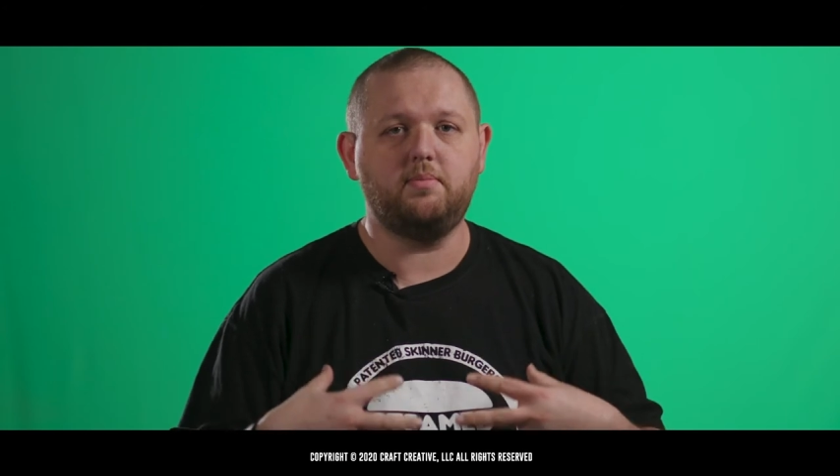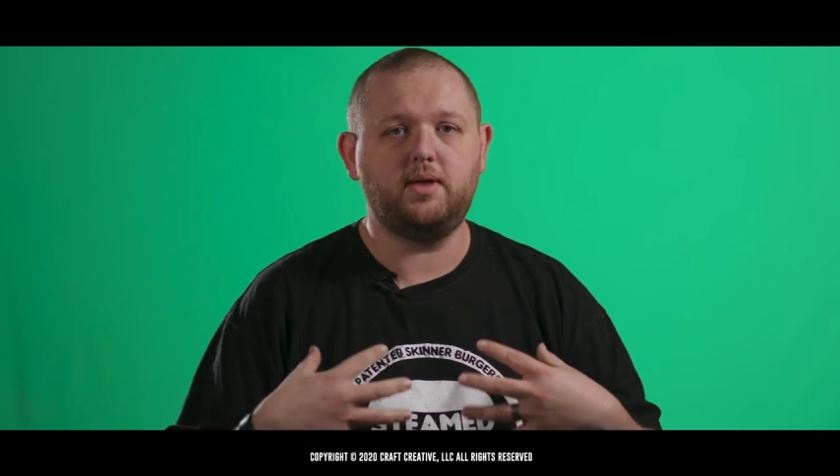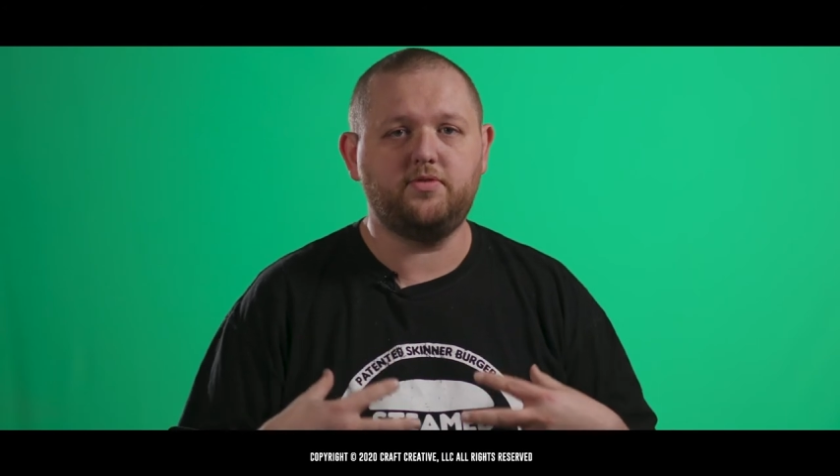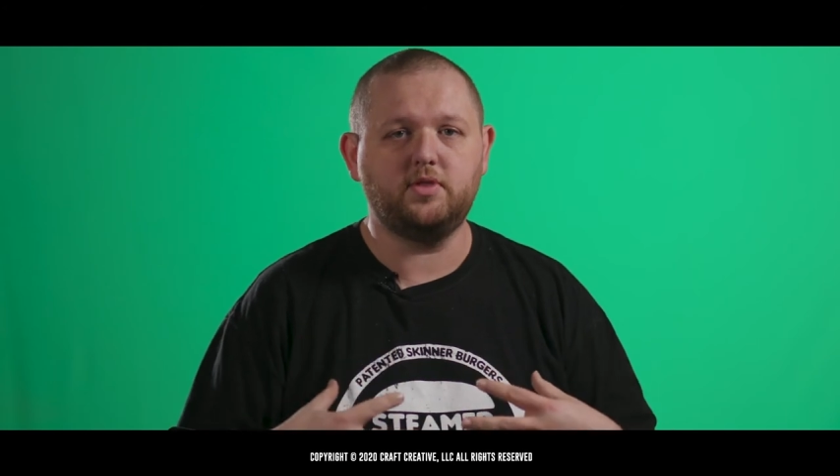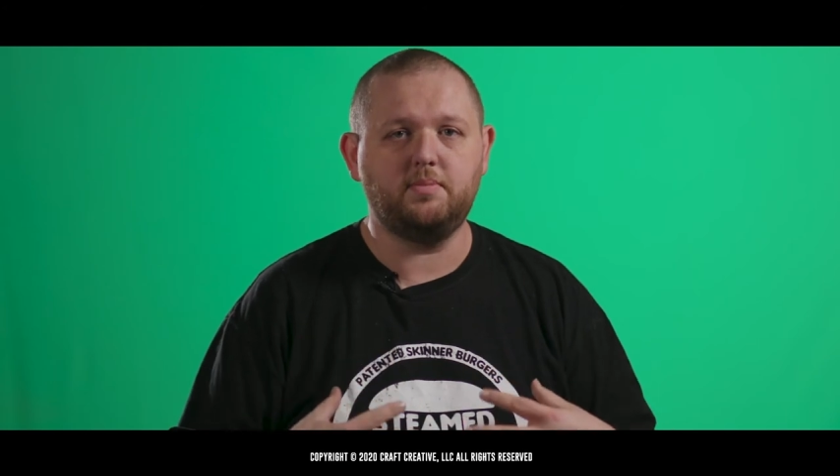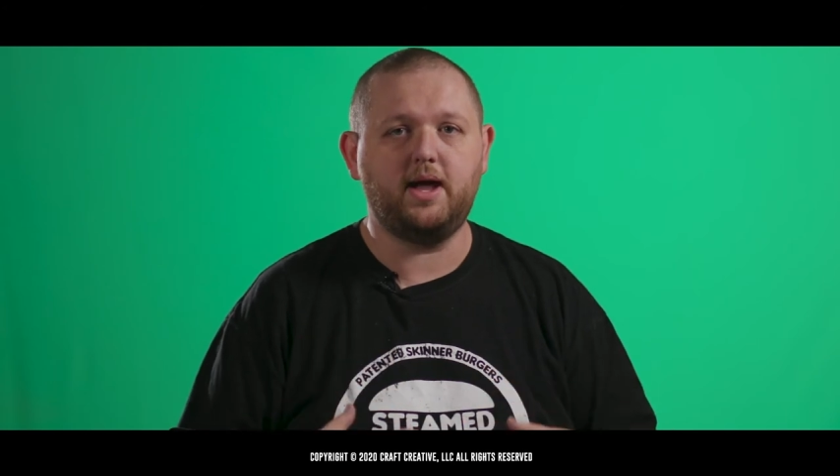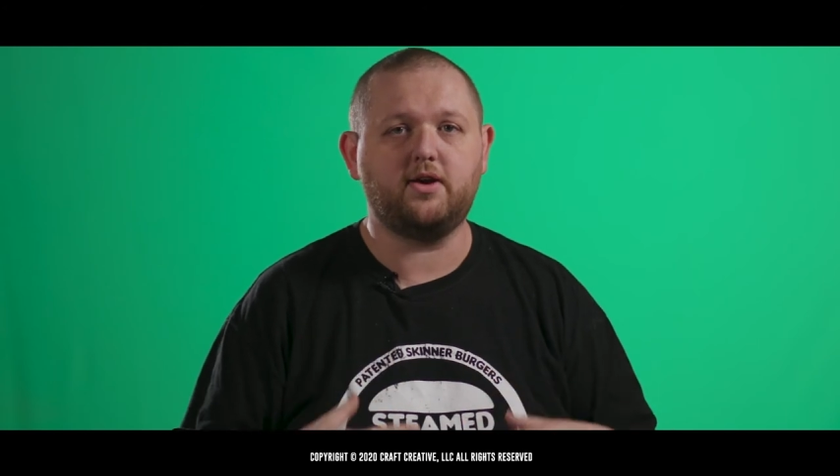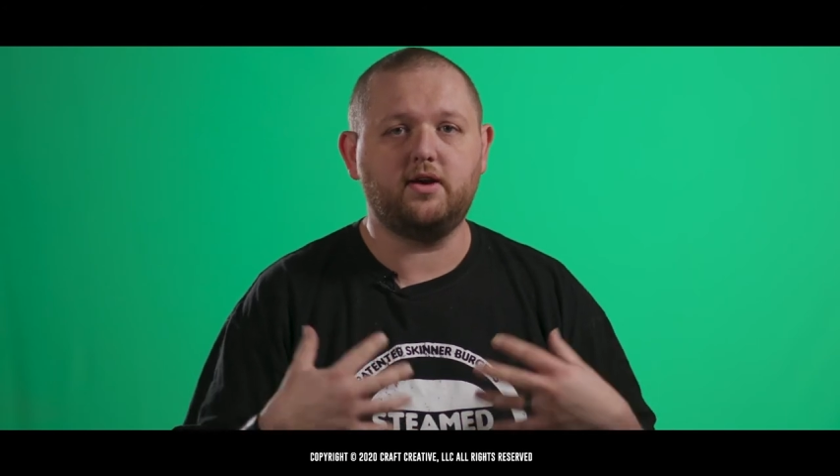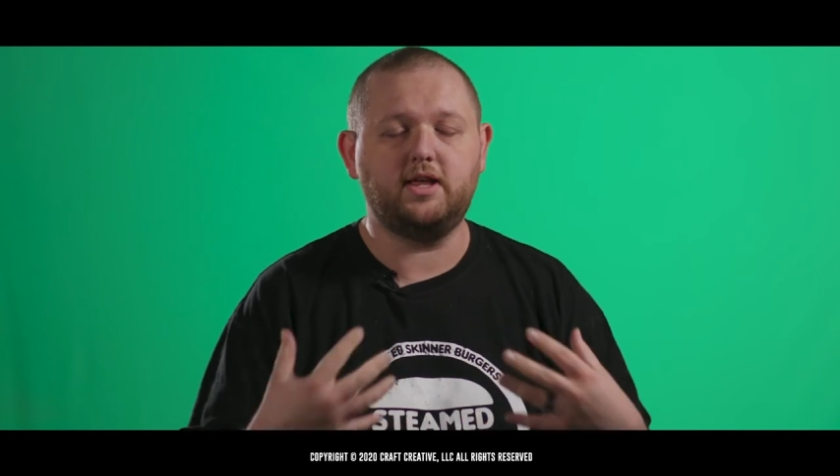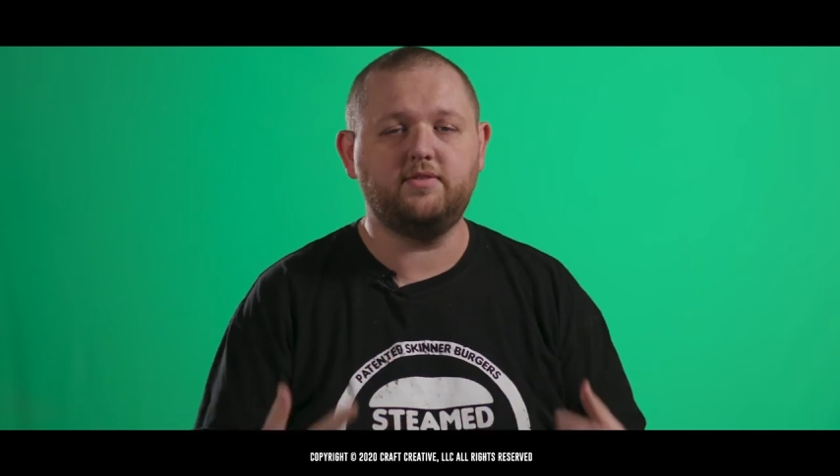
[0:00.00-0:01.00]
me from the
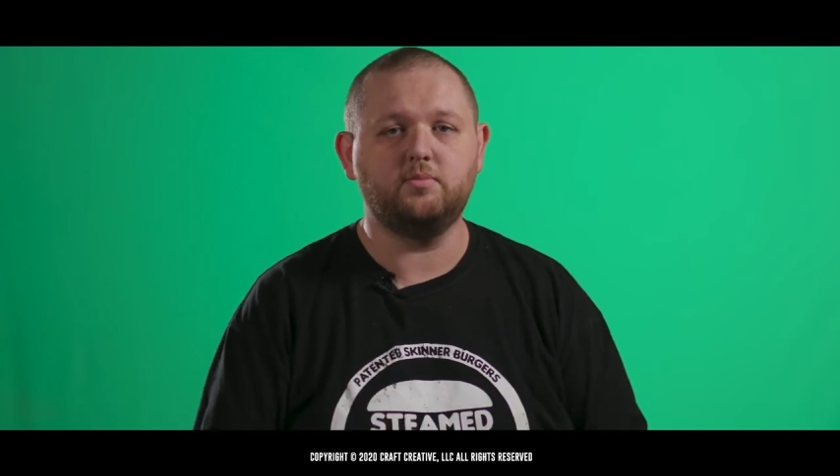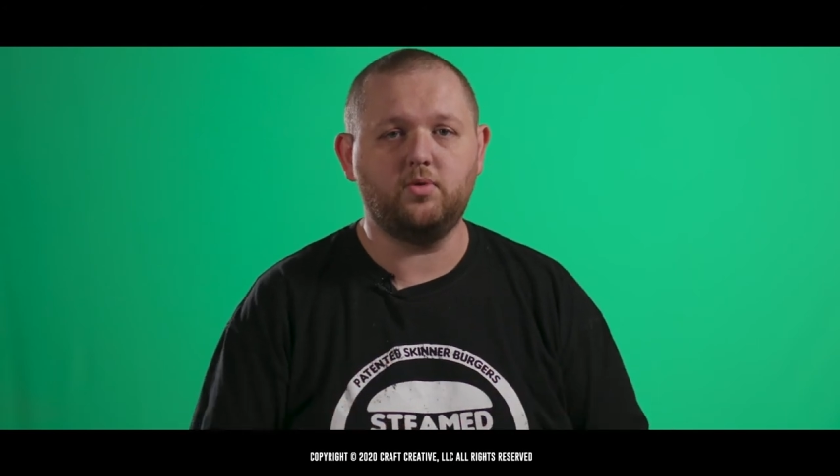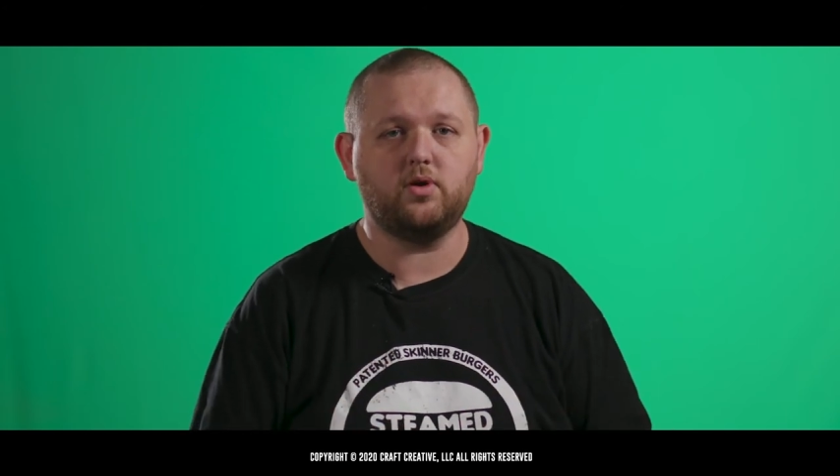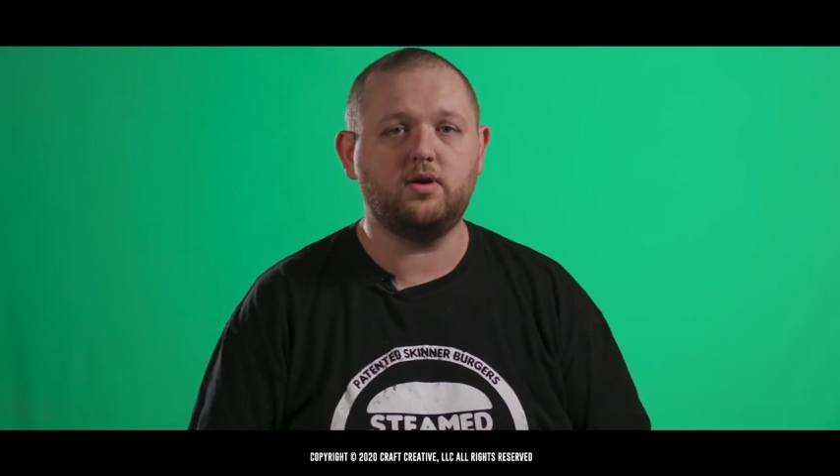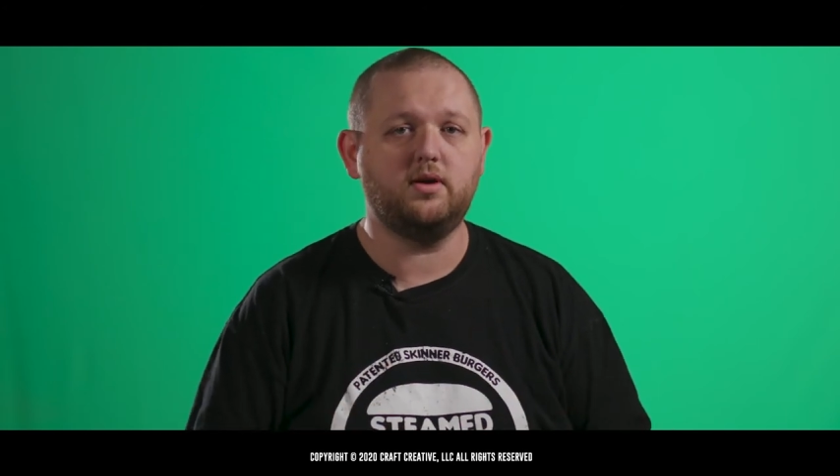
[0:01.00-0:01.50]
background even more